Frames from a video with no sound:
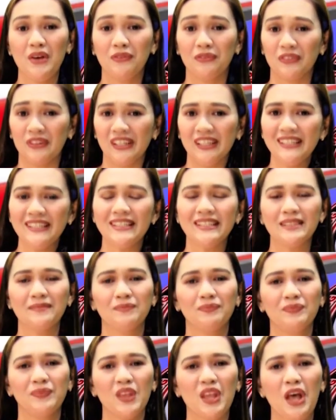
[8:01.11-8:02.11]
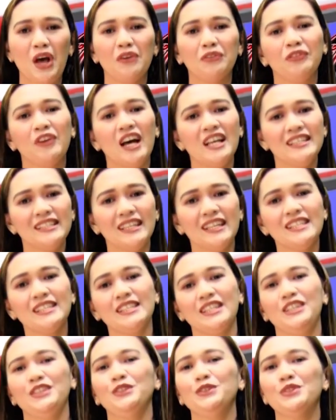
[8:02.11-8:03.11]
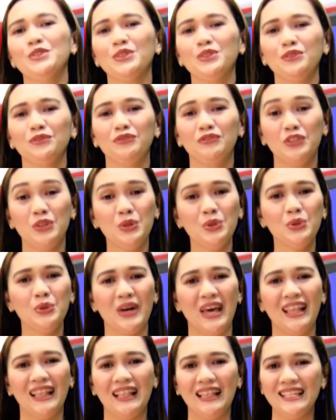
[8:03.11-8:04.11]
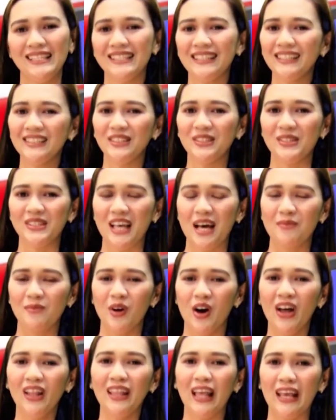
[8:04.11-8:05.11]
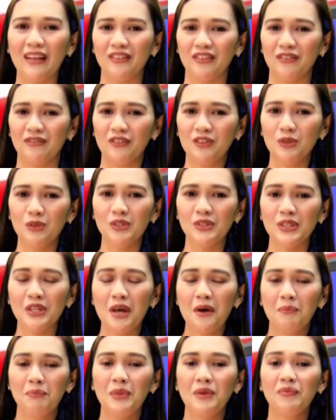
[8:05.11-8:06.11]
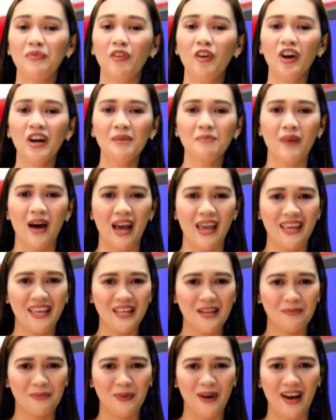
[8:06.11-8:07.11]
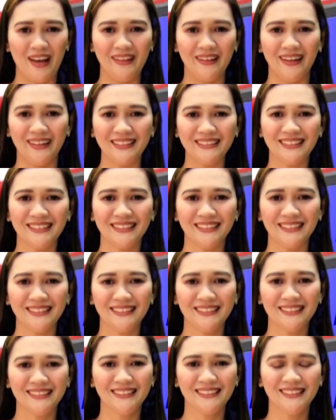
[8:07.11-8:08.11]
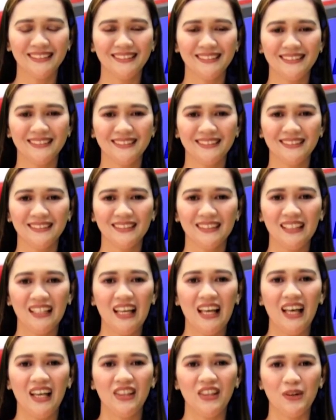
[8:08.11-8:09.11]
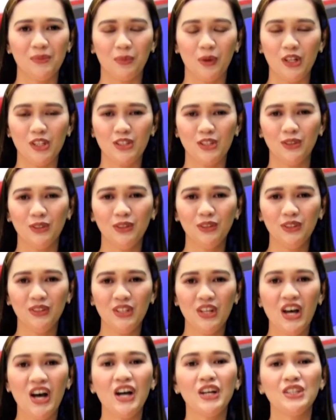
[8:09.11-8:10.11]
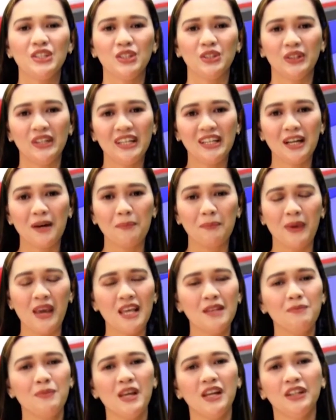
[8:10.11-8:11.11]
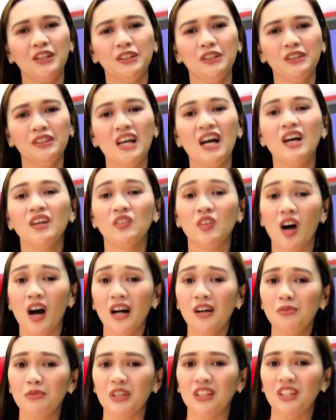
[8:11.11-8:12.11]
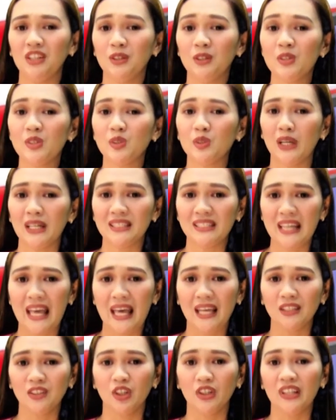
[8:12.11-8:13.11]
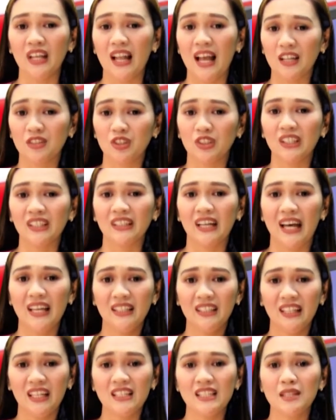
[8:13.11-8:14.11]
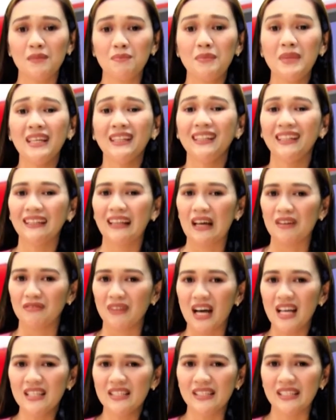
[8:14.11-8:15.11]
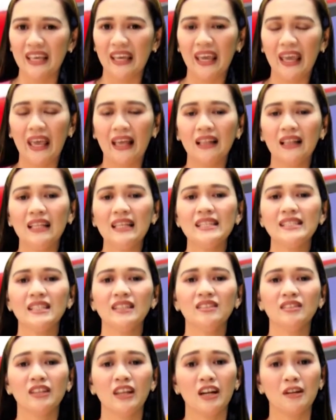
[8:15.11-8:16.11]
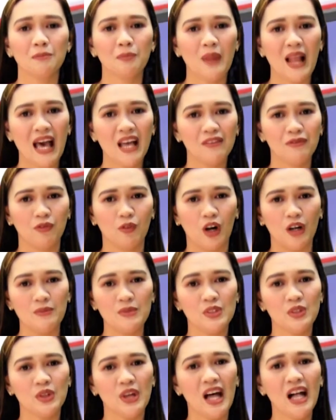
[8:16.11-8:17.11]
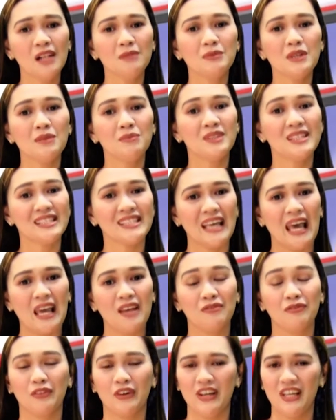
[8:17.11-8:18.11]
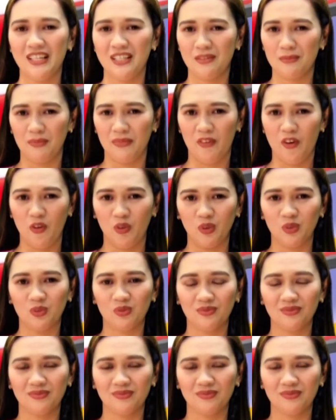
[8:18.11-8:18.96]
First, Frances used to view and listen to some online reviews before buying a product. Number 2, during campaign period, Darwin used to attend on electoral candidates meeting the Avance and listen to their platforms to help him decide for his vote.